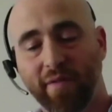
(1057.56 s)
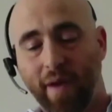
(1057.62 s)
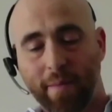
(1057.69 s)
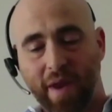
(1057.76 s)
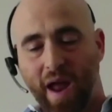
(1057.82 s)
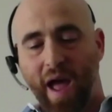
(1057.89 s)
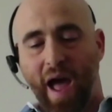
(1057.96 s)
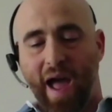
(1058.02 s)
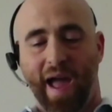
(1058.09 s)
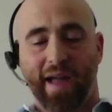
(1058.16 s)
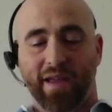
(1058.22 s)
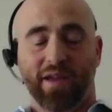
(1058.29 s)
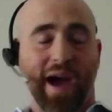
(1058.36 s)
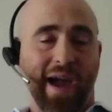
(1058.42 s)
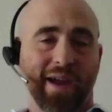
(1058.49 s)
I mean, I
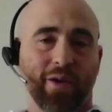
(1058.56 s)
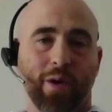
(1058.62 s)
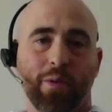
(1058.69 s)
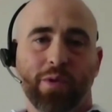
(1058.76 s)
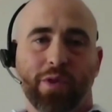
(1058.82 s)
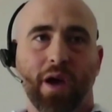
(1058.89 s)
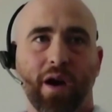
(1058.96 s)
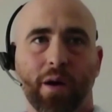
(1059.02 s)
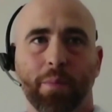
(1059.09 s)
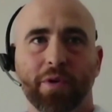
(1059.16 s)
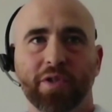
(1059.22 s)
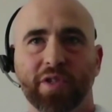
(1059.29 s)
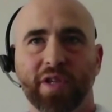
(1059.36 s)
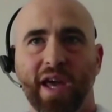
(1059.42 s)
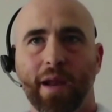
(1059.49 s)
agree with you
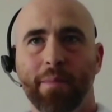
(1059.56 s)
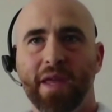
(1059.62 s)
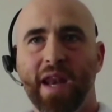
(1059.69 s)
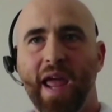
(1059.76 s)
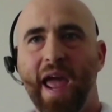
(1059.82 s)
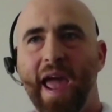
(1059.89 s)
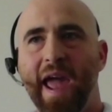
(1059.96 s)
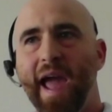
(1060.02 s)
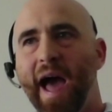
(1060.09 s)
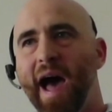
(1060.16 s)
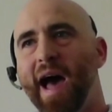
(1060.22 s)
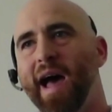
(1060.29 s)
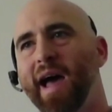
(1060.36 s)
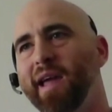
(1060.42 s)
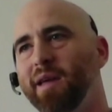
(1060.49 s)
100%. I mean,
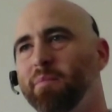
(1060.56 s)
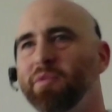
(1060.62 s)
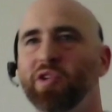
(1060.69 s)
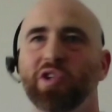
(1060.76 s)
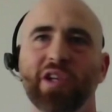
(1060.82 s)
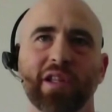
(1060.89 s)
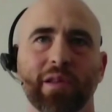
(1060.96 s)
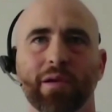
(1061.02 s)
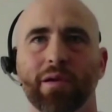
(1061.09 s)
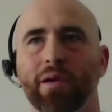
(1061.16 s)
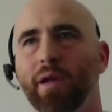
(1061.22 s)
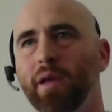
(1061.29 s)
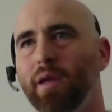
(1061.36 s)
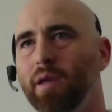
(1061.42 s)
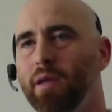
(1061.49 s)
AI and machine
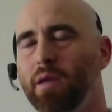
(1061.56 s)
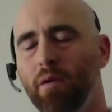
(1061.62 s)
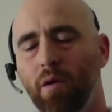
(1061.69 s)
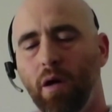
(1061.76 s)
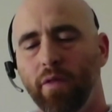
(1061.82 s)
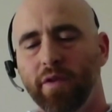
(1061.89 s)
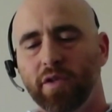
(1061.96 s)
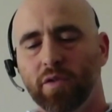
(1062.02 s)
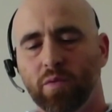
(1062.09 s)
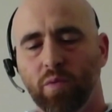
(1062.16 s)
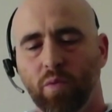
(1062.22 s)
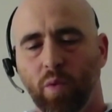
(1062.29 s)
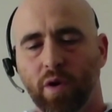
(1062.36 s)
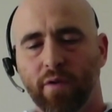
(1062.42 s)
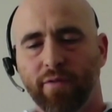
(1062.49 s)
learning and, all these
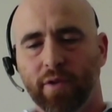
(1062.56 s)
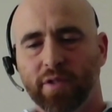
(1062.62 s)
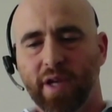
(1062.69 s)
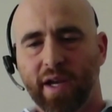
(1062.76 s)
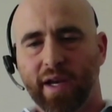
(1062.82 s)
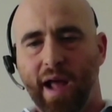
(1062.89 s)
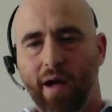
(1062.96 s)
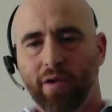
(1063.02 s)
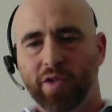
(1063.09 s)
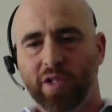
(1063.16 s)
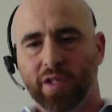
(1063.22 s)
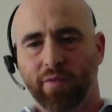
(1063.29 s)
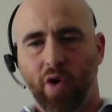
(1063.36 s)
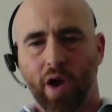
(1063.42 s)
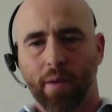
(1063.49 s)
wonderful
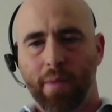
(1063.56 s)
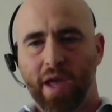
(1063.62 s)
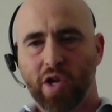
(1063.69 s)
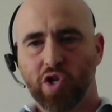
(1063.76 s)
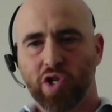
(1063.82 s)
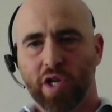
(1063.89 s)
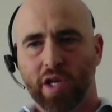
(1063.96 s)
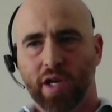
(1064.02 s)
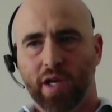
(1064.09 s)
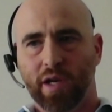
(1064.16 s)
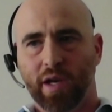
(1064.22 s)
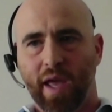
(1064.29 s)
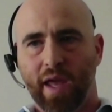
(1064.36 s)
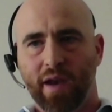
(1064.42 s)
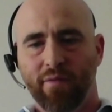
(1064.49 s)
technologies of automation
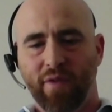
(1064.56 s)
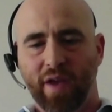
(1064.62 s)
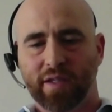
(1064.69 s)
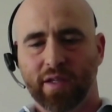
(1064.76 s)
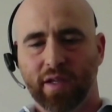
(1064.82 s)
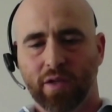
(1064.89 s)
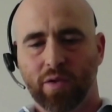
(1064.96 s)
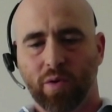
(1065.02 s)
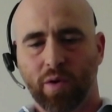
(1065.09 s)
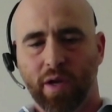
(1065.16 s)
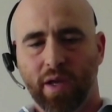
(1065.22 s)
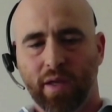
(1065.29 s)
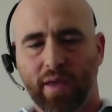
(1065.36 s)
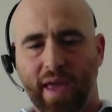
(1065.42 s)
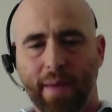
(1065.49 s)
and
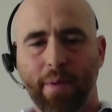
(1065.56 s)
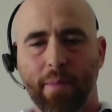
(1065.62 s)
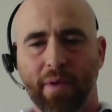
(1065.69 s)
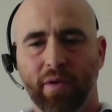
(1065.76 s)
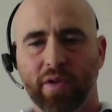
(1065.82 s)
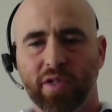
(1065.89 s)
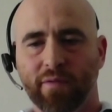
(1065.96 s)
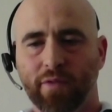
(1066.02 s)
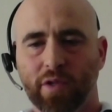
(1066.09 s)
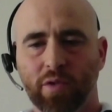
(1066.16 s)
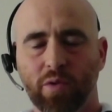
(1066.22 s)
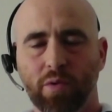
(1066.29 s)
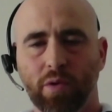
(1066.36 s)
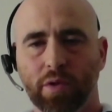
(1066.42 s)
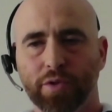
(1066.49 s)
investigatory capabilities of the
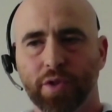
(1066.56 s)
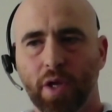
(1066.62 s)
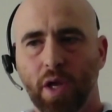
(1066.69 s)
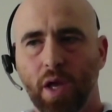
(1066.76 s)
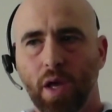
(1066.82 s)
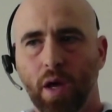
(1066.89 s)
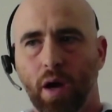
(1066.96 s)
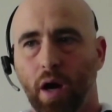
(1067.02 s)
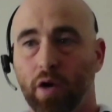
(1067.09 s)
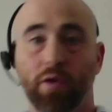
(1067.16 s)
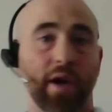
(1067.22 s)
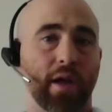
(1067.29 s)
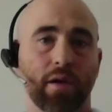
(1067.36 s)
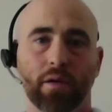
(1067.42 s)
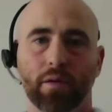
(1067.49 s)
tools are
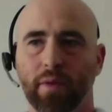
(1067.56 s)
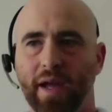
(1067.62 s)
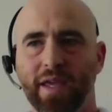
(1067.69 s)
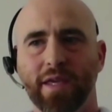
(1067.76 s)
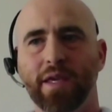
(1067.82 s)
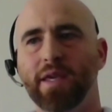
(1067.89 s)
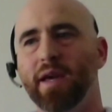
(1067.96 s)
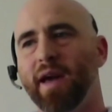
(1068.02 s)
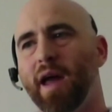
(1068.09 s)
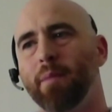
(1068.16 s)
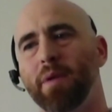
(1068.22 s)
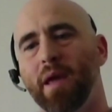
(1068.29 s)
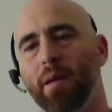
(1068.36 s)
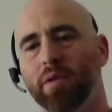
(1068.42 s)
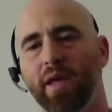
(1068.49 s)
critical, right? You got to
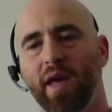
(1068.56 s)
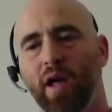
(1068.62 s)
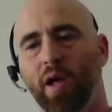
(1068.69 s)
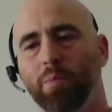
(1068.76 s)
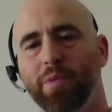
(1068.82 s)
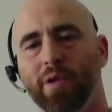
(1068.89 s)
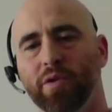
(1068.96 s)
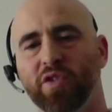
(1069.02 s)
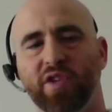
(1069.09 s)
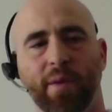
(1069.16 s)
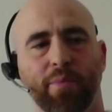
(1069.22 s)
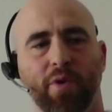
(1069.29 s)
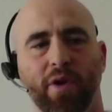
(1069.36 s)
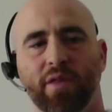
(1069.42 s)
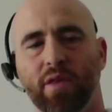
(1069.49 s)
be able to help,
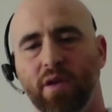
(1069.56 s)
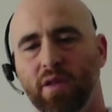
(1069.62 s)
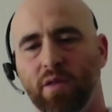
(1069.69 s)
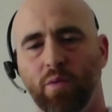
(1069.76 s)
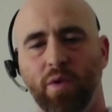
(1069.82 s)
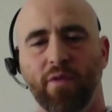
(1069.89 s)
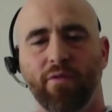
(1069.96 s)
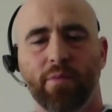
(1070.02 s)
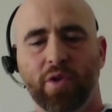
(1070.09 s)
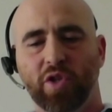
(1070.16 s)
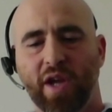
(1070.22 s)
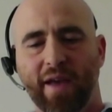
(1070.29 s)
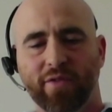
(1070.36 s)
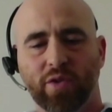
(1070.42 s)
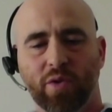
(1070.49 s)
separate the wheat from the
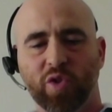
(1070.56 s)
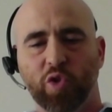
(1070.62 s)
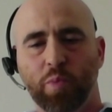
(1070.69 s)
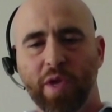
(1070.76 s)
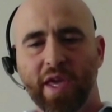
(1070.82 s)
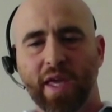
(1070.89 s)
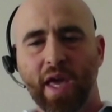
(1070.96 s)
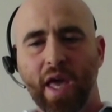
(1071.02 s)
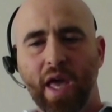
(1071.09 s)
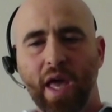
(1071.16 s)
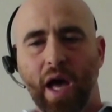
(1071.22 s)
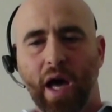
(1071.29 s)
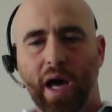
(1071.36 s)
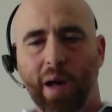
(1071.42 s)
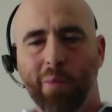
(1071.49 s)
chaff, so to speak,
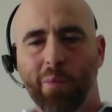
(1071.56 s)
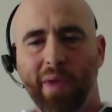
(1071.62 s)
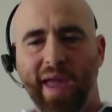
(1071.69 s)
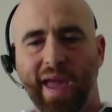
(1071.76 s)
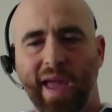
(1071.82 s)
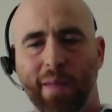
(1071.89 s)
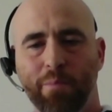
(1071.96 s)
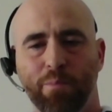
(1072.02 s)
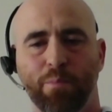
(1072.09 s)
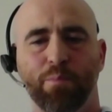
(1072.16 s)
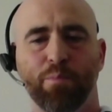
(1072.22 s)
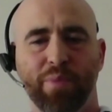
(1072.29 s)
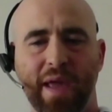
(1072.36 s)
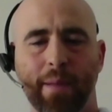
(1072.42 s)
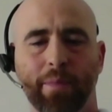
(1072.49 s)
and
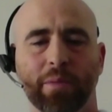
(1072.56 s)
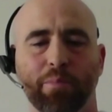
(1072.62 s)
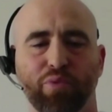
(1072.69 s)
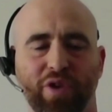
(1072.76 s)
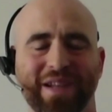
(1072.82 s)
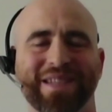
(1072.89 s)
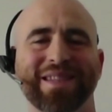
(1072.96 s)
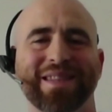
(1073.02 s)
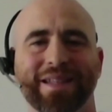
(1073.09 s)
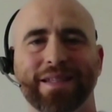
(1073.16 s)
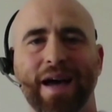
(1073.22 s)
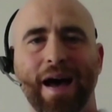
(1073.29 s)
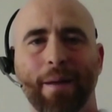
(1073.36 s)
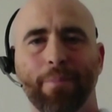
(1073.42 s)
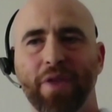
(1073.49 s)
be able to bring to the
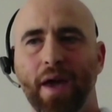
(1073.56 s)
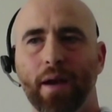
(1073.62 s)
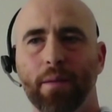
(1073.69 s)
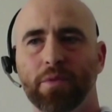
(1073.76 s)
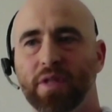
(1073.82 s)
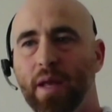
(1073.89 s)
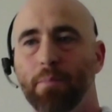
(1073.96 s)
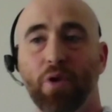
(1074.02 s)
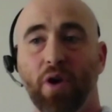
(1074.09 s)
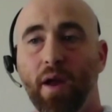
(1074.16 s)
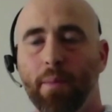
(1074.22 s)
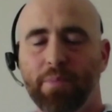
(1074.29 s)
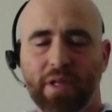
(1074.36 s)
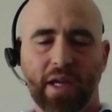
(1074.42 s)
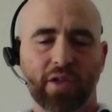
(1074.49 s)
top the items that
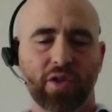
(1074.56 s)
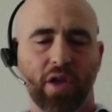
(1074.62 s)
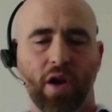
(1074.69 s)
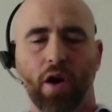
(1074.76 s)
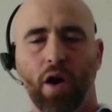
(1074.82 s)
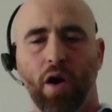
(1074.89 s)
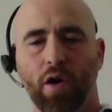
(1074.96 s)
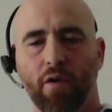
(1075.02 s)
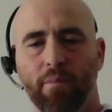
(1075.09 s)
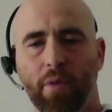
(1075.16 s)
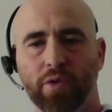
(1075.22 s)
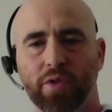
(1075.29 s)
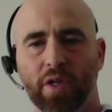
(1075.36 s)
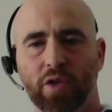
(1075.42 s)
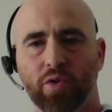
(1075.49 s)
potentially are of
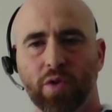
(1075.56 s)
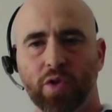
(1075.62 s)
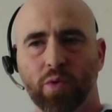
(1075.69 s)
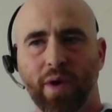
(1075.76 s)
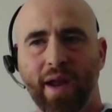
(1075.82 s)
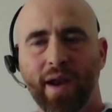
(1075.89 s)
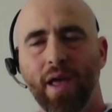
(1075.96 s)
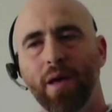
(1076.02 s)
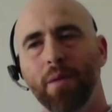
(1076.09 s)
most interest, right?